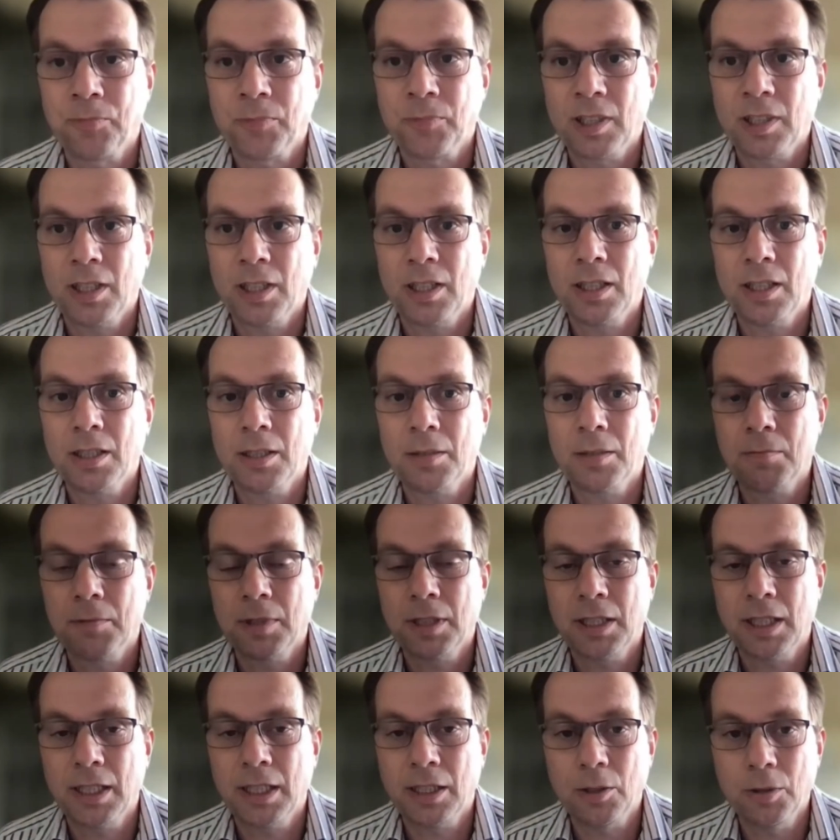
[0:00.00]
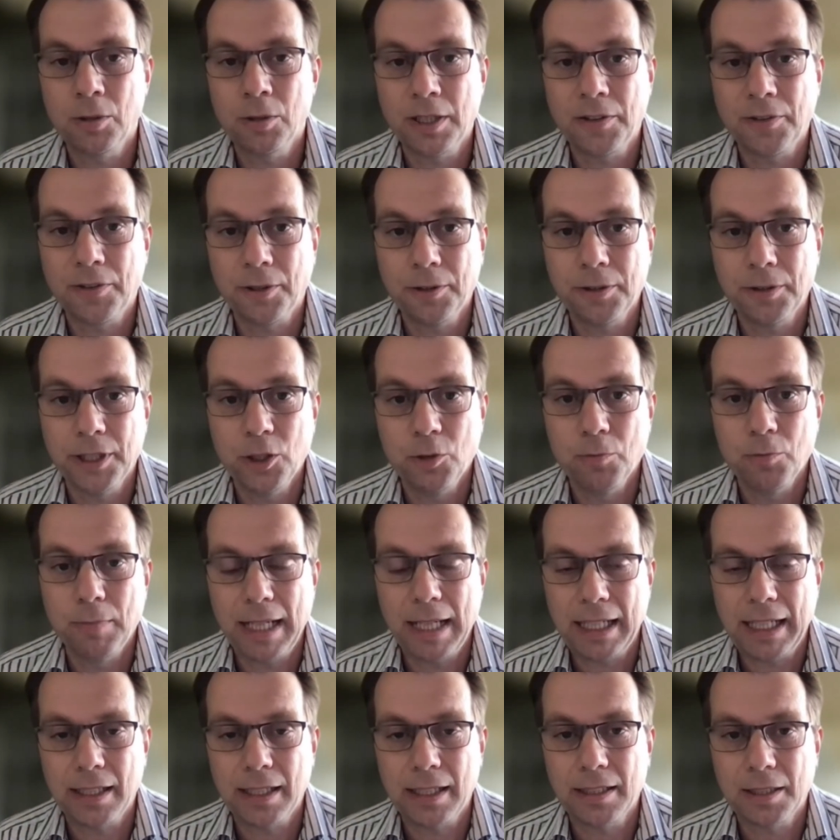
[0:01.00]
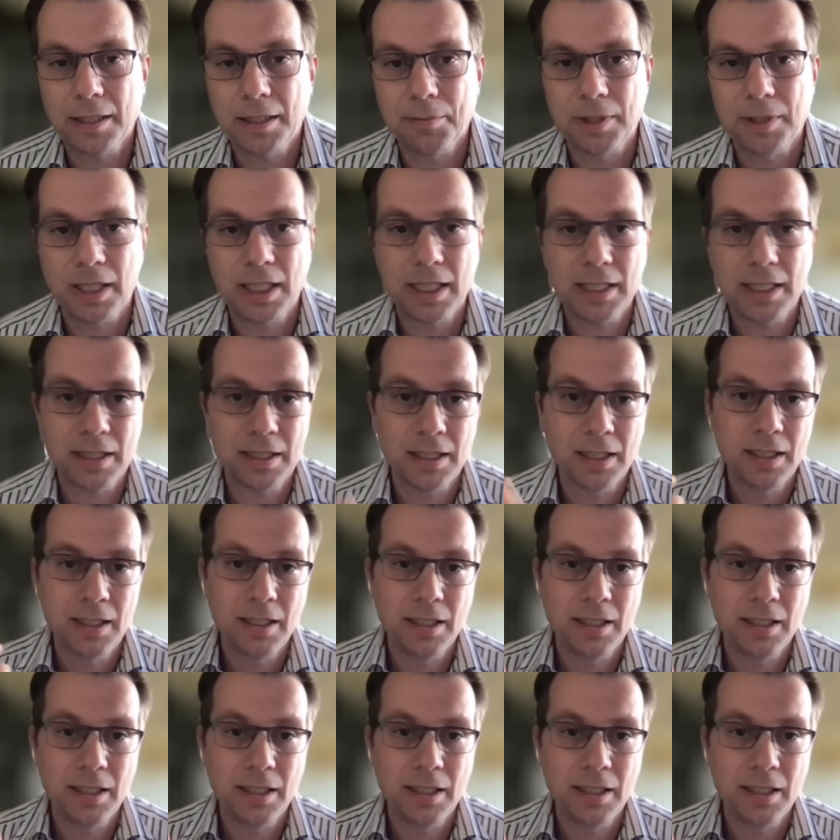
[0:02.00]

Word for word: uh, including through new mechanisms like,